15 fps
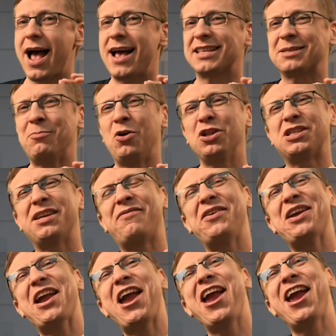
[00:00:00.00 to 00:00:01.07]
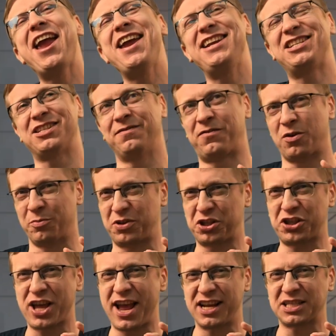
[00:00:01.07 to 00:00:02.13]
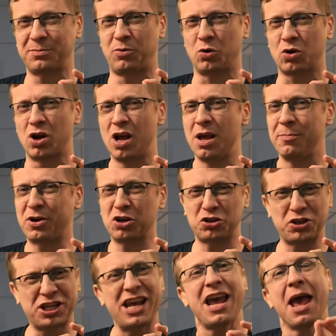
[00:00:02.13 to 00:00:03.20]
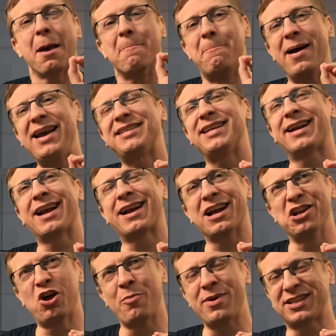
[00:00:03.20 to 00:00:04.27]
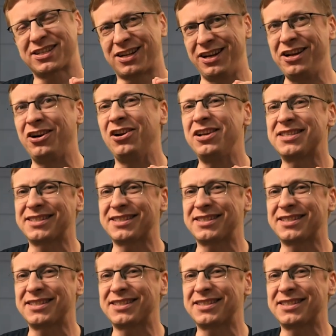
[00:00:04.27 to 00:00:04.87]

a small deviation from the textbook. Because you see, basic economics clearly